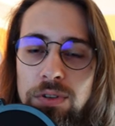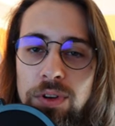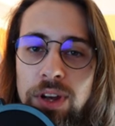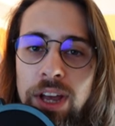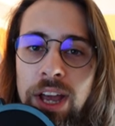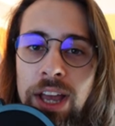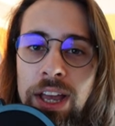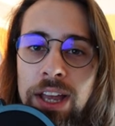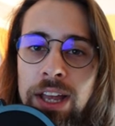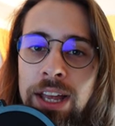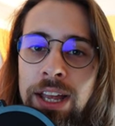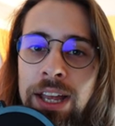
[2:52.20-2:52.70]

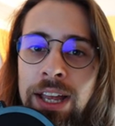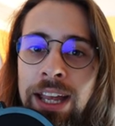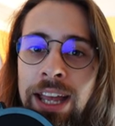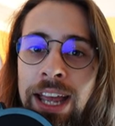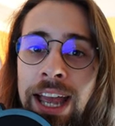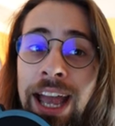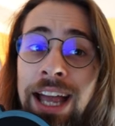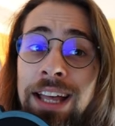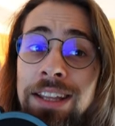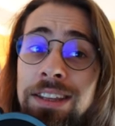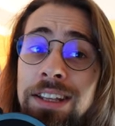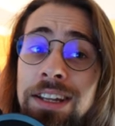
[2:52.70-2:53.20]
okay?
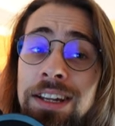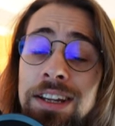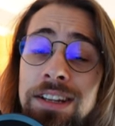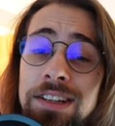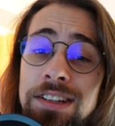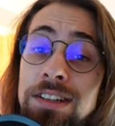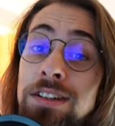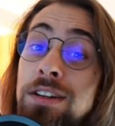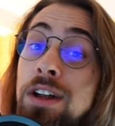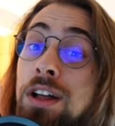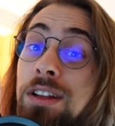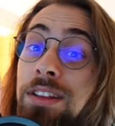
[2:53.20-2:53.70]
And it
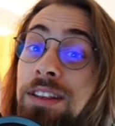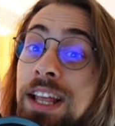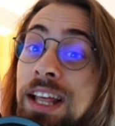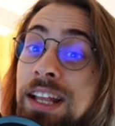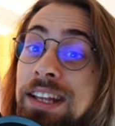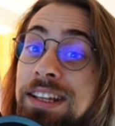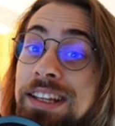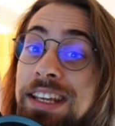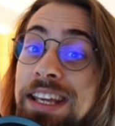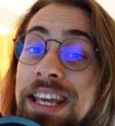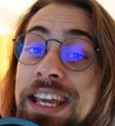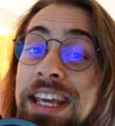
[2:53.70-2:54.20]
is not
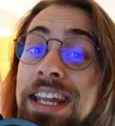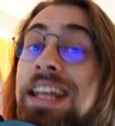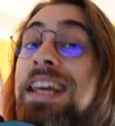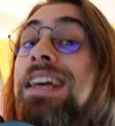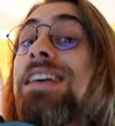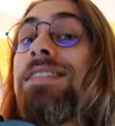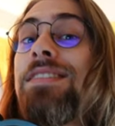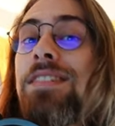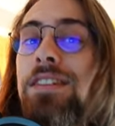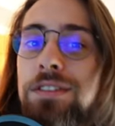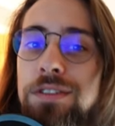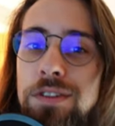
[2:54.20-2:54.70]
that it
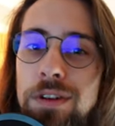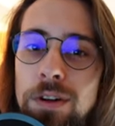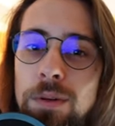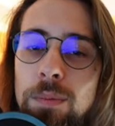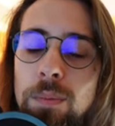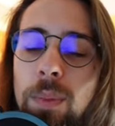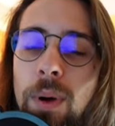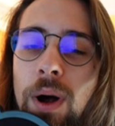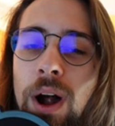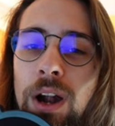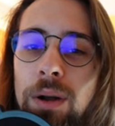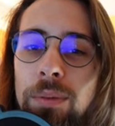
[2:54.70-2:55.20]
isn't on
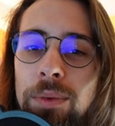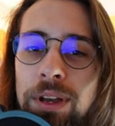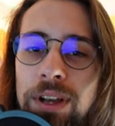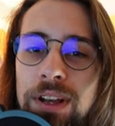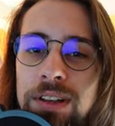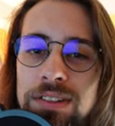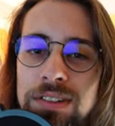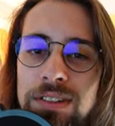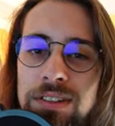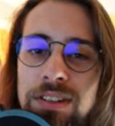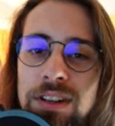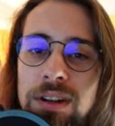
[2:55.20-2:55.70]
par,
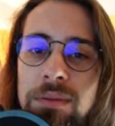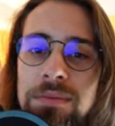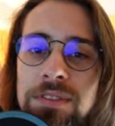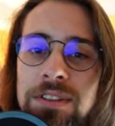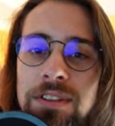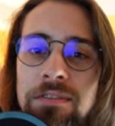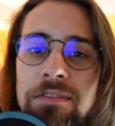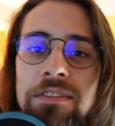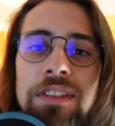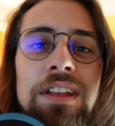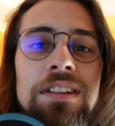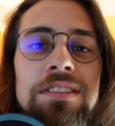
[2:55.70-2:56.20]
because in terms
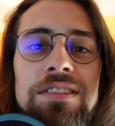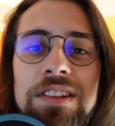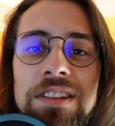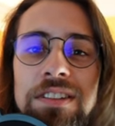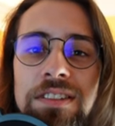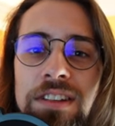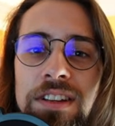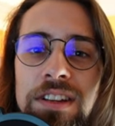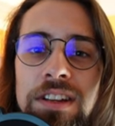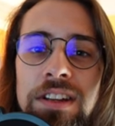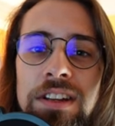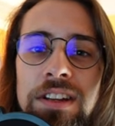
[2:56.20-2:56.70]
of
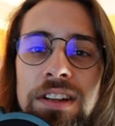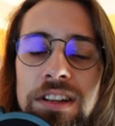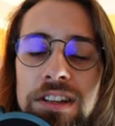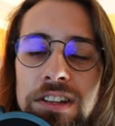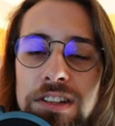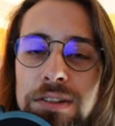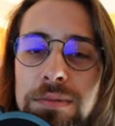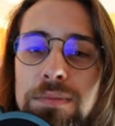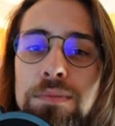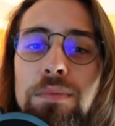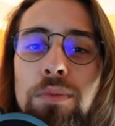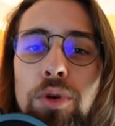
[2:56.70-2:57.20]
density, it
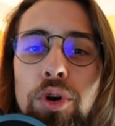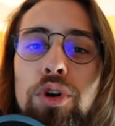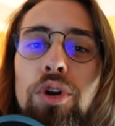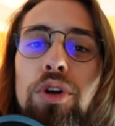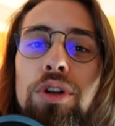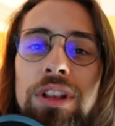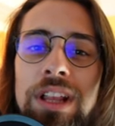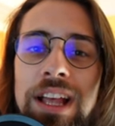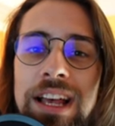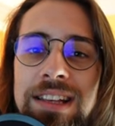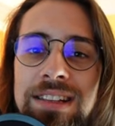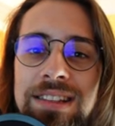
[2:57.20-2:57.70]
is more
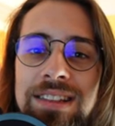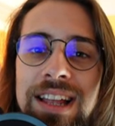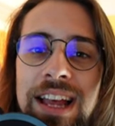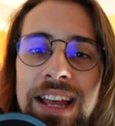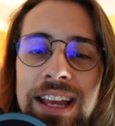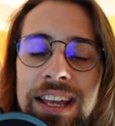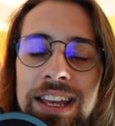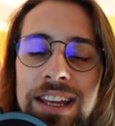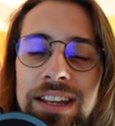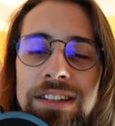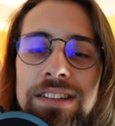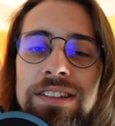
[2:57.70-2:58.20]
or less
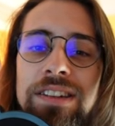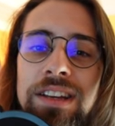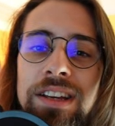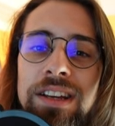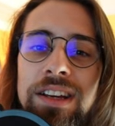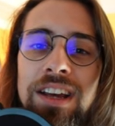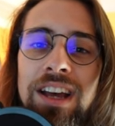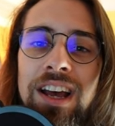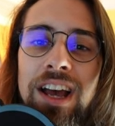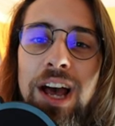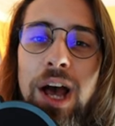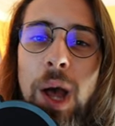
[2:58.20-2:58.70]
like it.
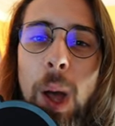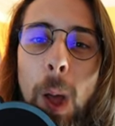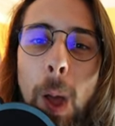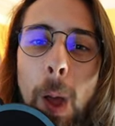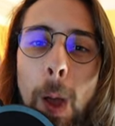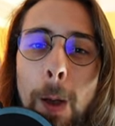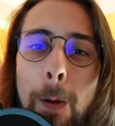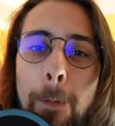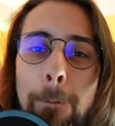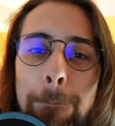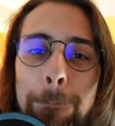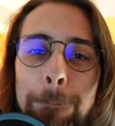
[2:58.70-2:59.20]

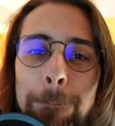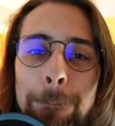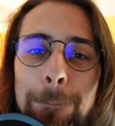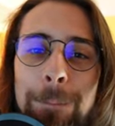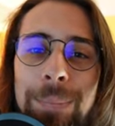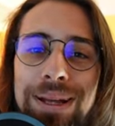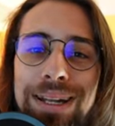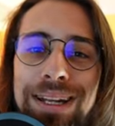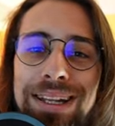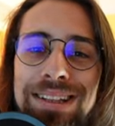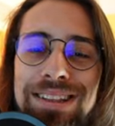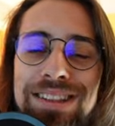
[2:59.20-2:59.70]

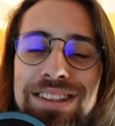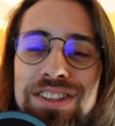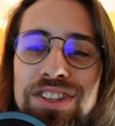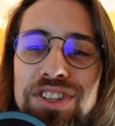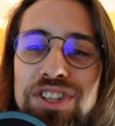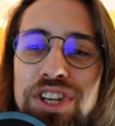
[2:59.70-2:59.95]
But it's